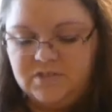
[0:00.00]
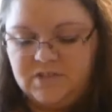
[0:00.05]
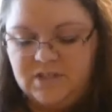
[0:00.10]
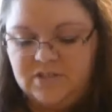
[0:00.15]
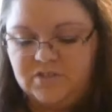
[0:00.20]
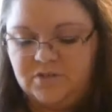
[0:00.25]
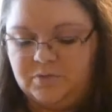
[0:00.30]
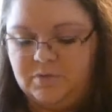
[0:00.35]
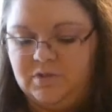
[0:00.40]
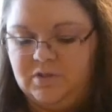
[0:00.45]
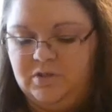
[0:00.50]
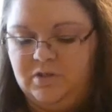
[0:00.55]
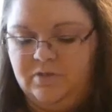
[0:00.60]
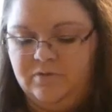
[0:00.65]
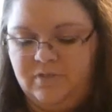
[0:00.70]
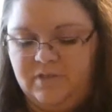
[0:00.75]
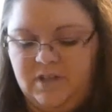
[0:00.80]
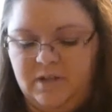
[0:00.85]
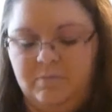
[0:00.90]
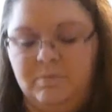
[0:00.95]
things are really good
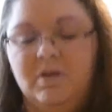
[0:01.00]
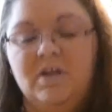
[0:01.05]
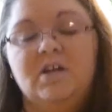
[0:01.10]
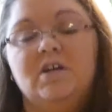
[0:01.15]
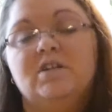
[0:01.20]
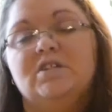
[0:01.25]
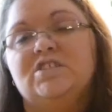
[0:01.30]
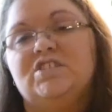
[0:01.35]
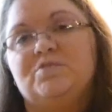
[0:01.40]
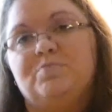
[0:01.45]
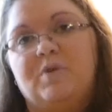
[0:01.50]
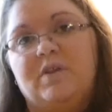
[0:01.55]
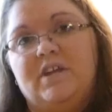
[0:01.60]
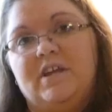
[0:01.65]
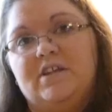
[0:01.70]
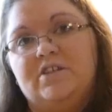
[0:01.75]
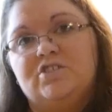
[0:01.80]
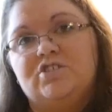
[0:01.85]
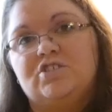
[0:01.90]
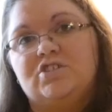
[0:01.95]
for them.
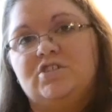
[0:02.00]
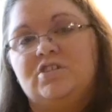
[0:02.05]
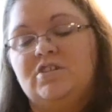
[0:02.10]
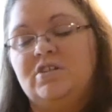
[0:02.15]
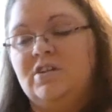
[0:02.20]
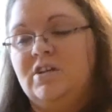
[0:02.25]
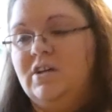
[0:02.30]
Spinach